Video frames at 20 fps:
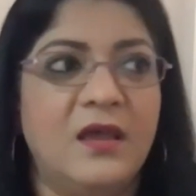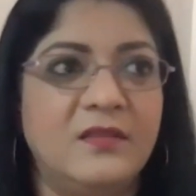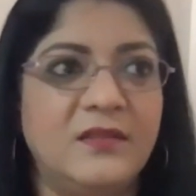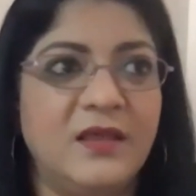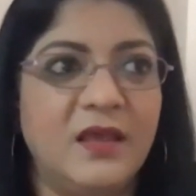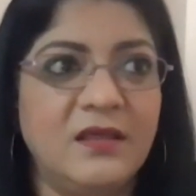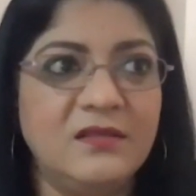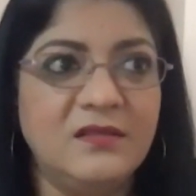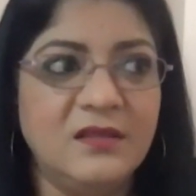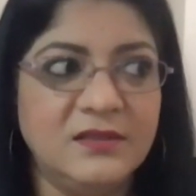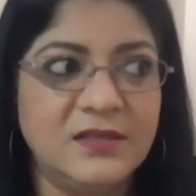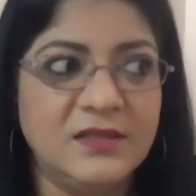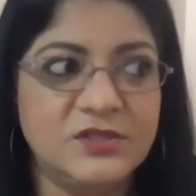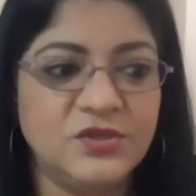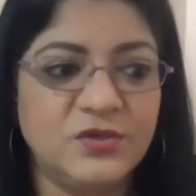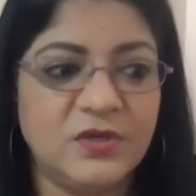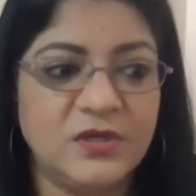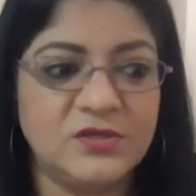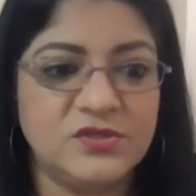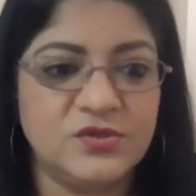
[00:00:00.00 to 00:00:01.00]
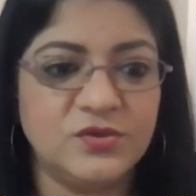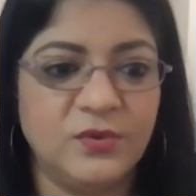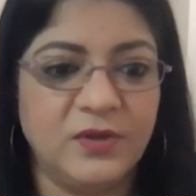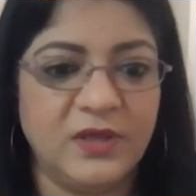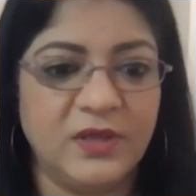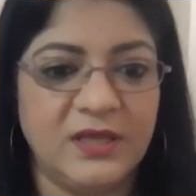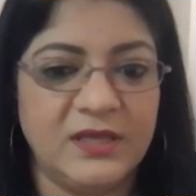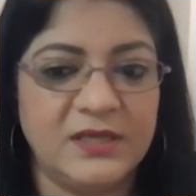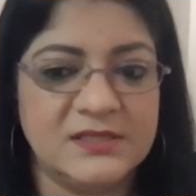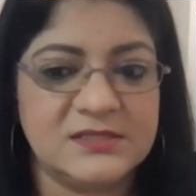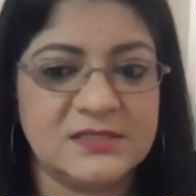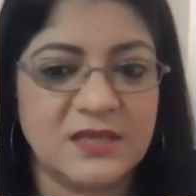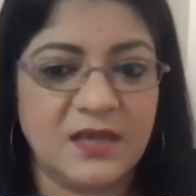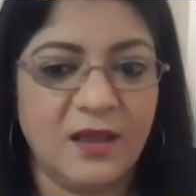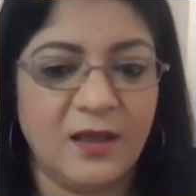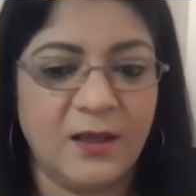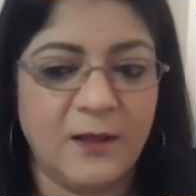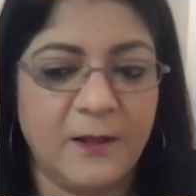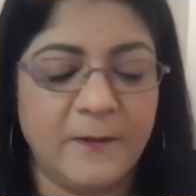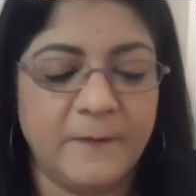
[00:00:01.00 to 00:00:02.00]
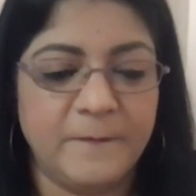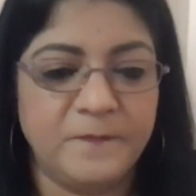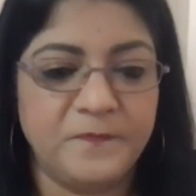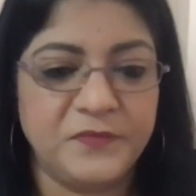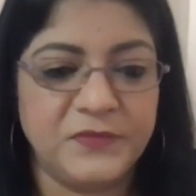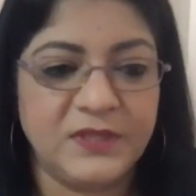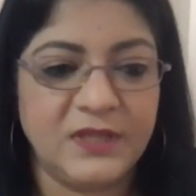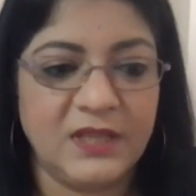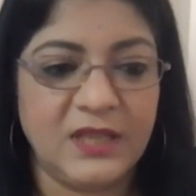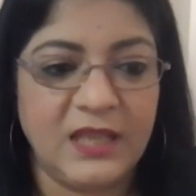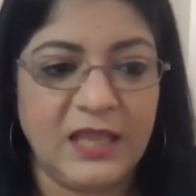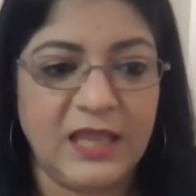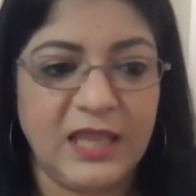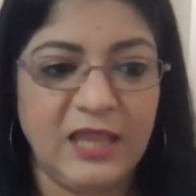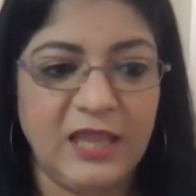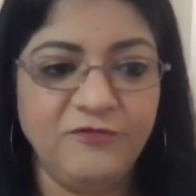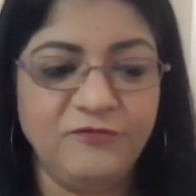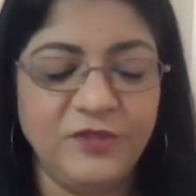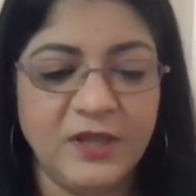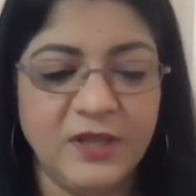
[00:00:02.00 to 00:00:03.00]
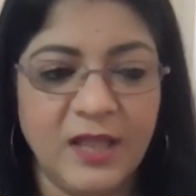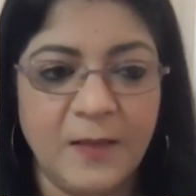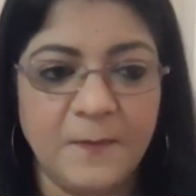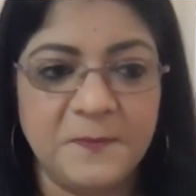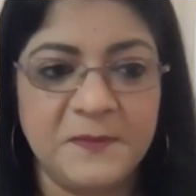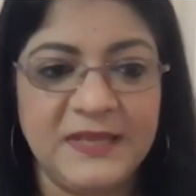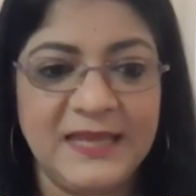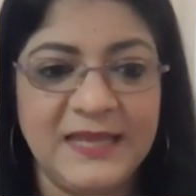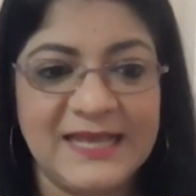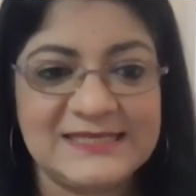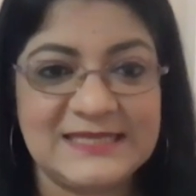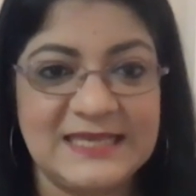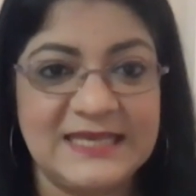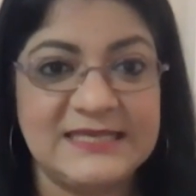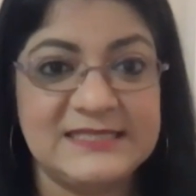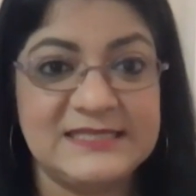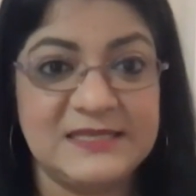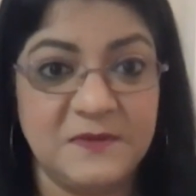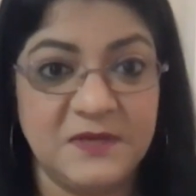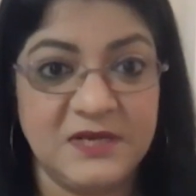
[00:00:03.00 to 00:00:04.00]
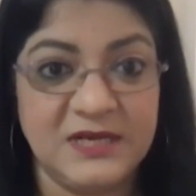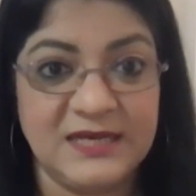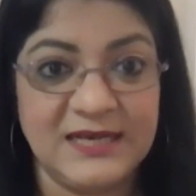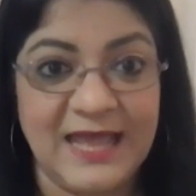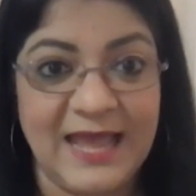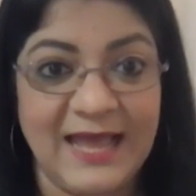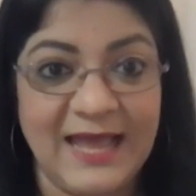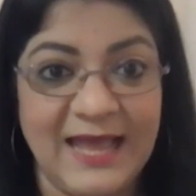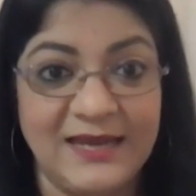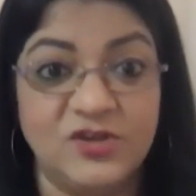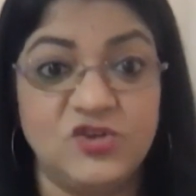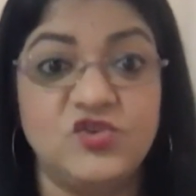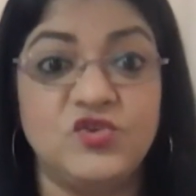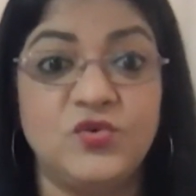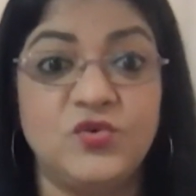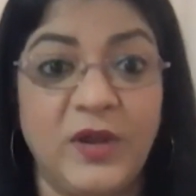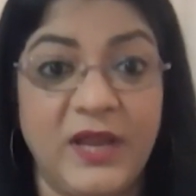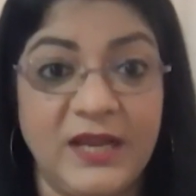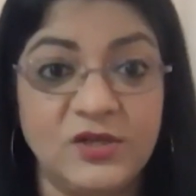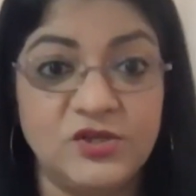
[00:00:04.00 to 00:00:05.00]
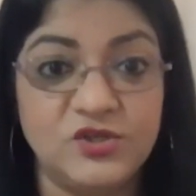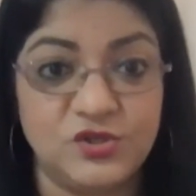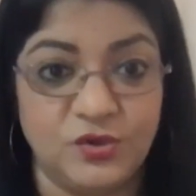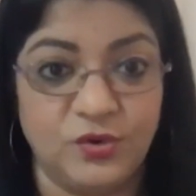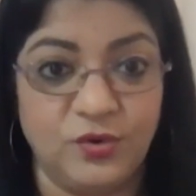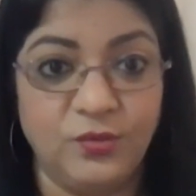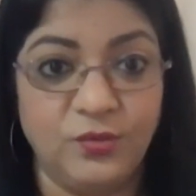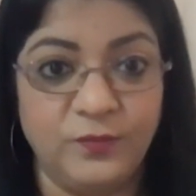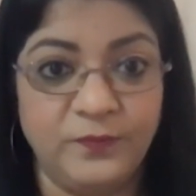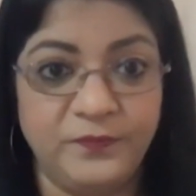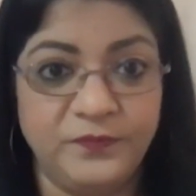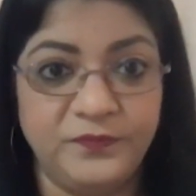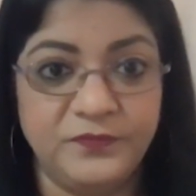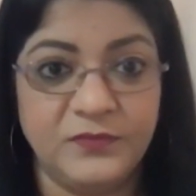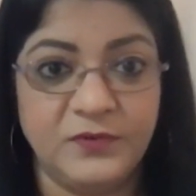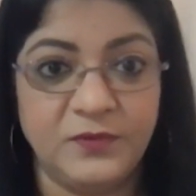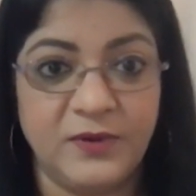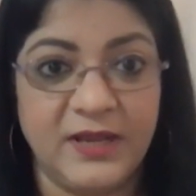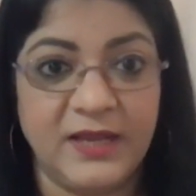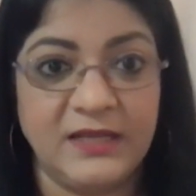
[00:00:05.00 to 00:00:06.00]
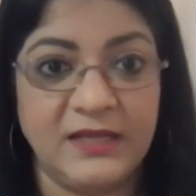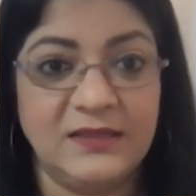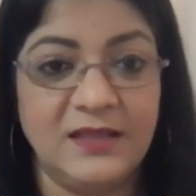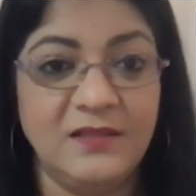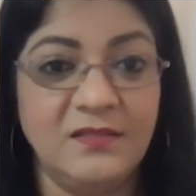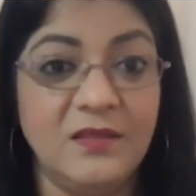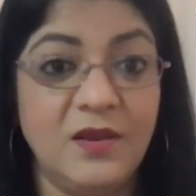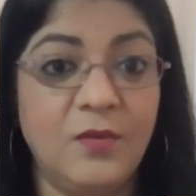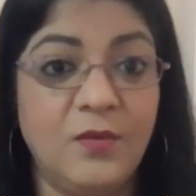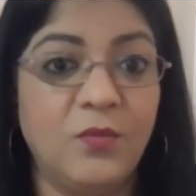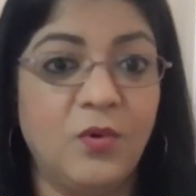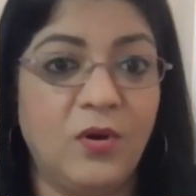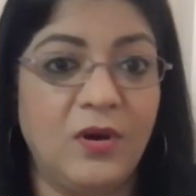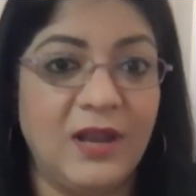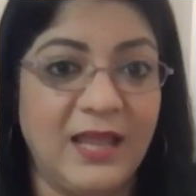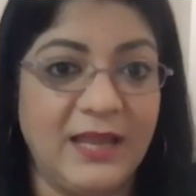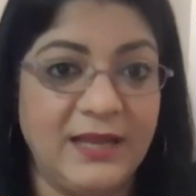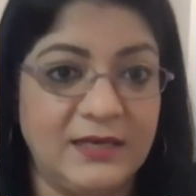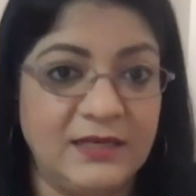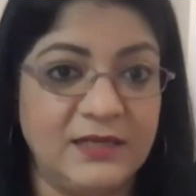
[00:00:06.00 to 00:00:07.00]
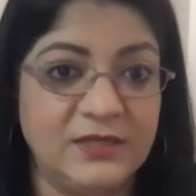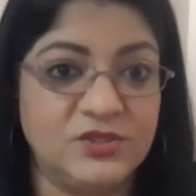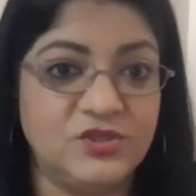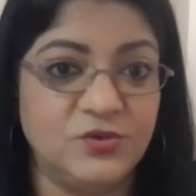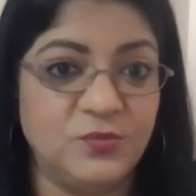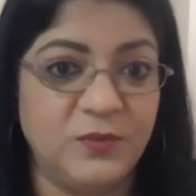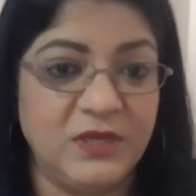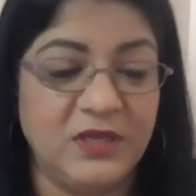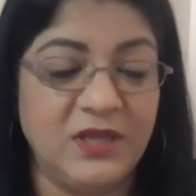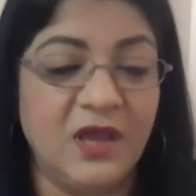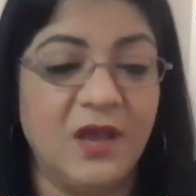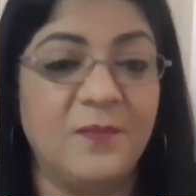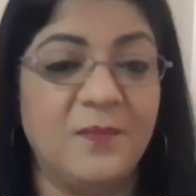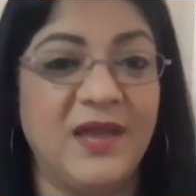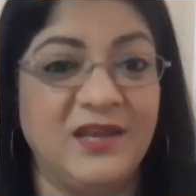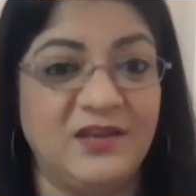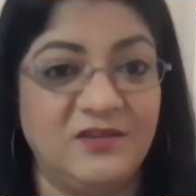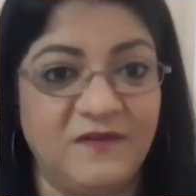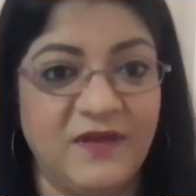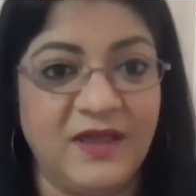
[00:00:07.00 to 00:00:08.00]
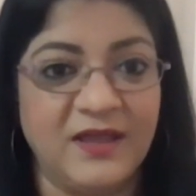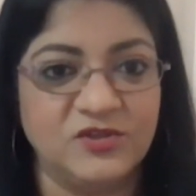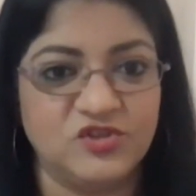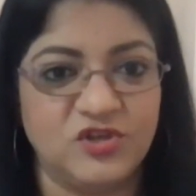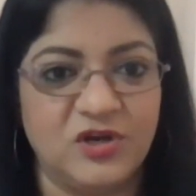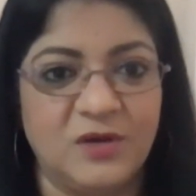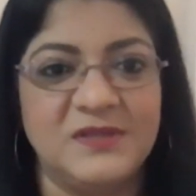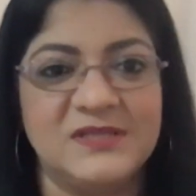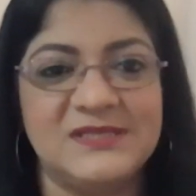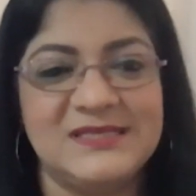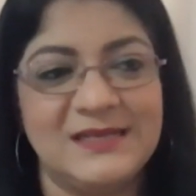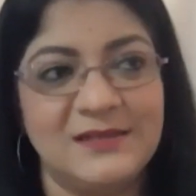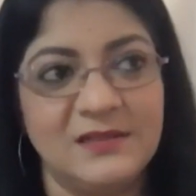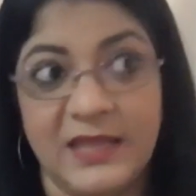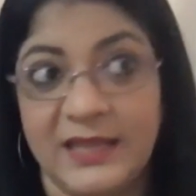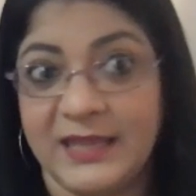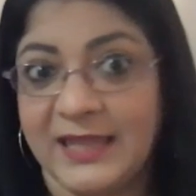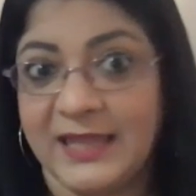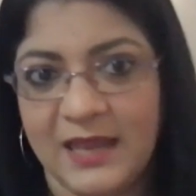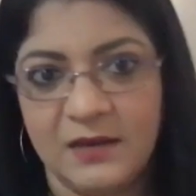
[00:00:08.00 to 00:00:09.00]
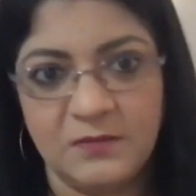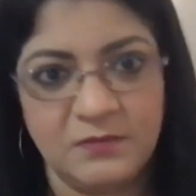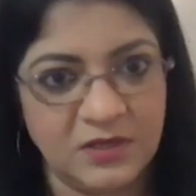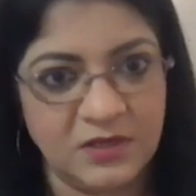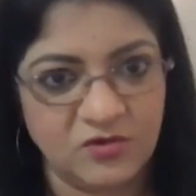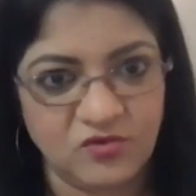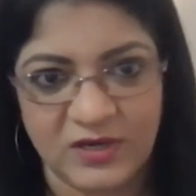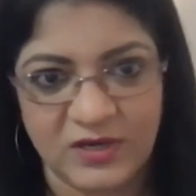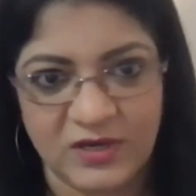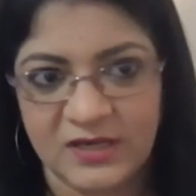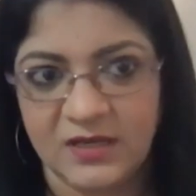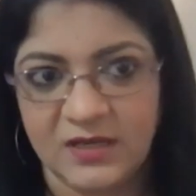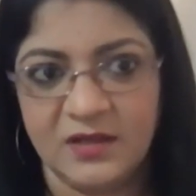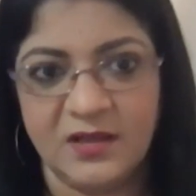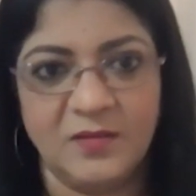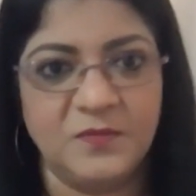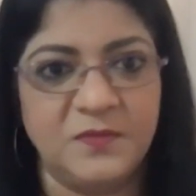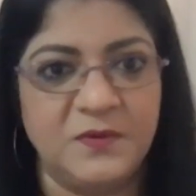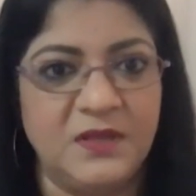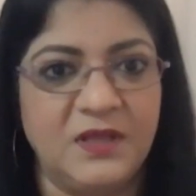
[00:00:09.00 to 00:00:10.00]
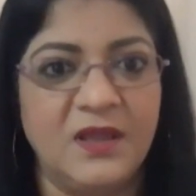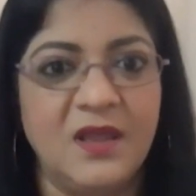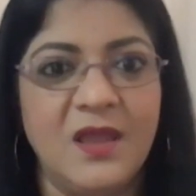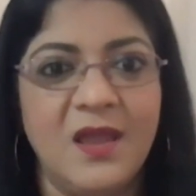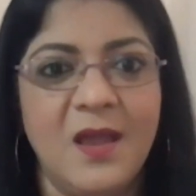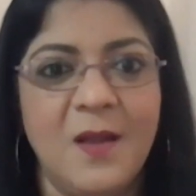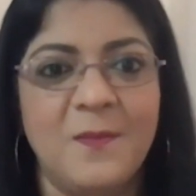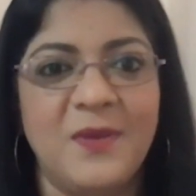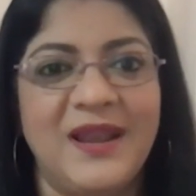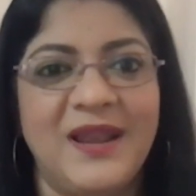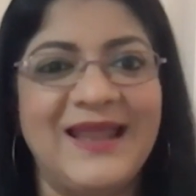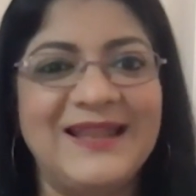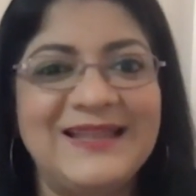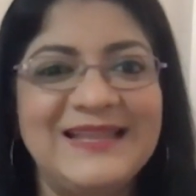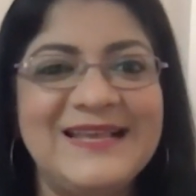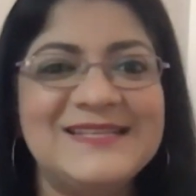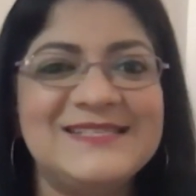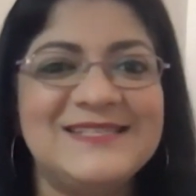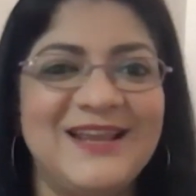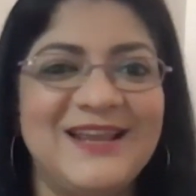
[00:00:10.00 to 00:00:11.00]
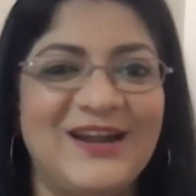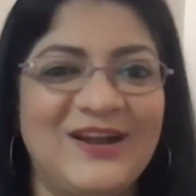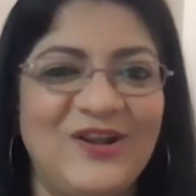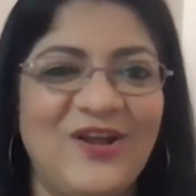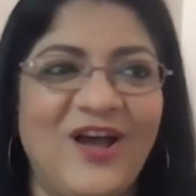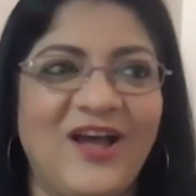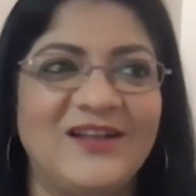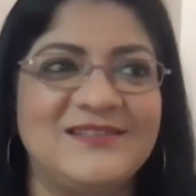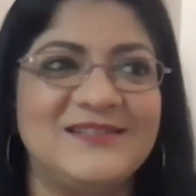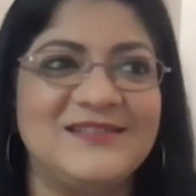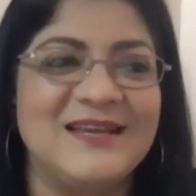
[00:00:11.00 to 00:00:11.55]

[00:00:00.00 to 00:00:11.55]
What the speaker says: The other thing that you can do is if the company has exhibited at a trade show, right, then they're more likely to be a manufacturer. I mean, still they can be a trading company, but at least they're not,